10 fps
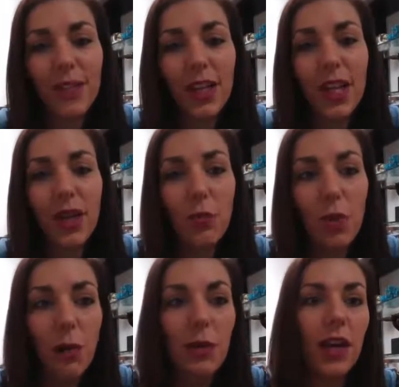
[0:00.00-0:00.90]
and you
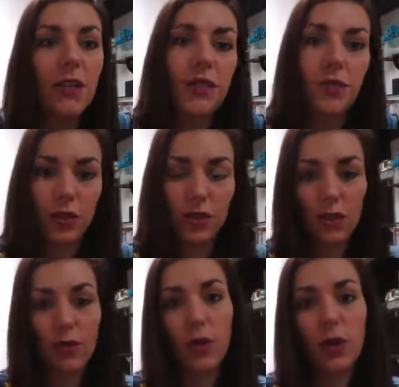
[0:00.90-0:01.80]
probably have difficulty
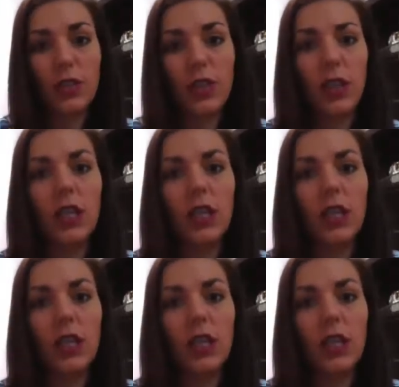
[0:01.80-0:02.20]
focusing.